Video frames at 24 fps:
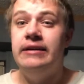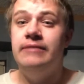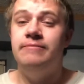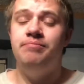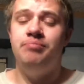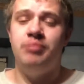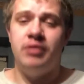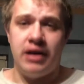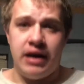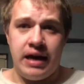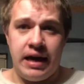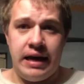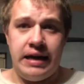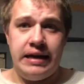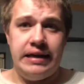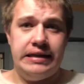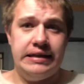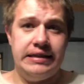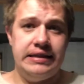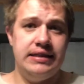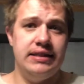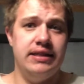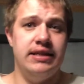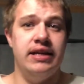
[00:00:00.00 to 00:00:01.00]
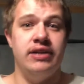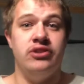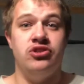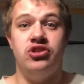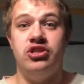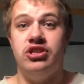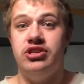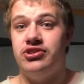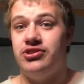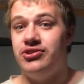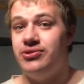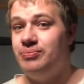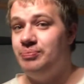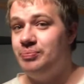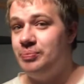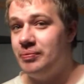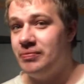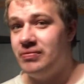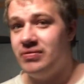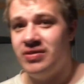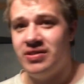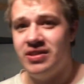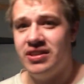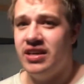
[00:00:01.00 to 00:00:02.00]
But it's just,
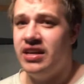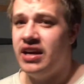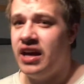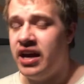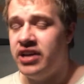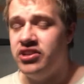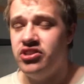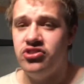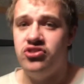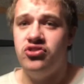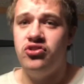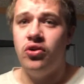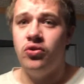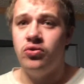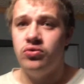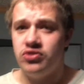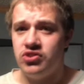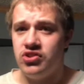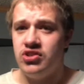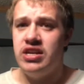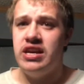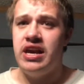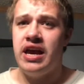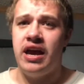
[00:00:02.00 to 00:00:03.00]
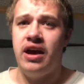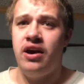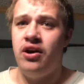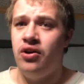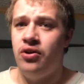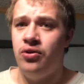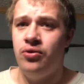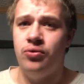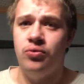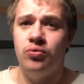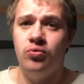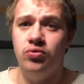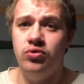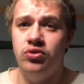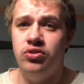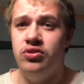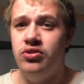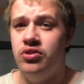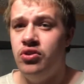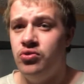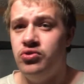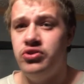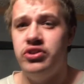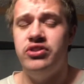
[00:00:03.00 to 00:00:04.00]
I just don't see how
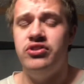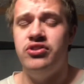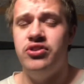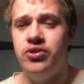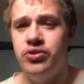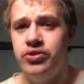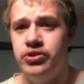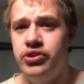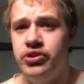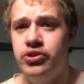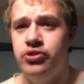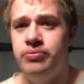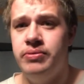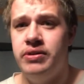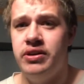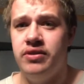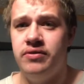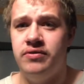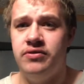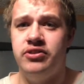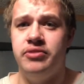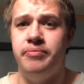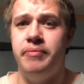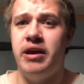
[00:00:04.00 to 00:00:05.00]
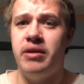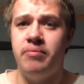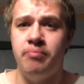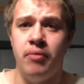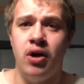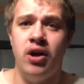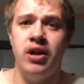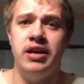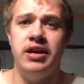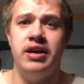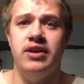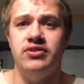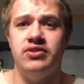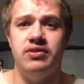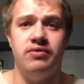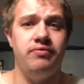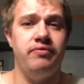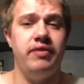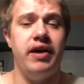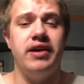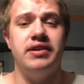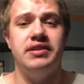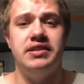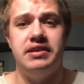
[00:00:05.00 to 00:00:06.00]
using YouTube to make money is
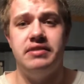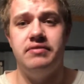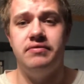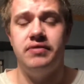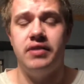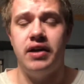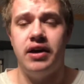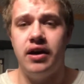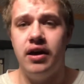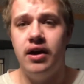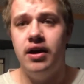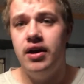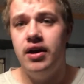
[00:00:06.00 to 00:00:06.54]
effective. Like,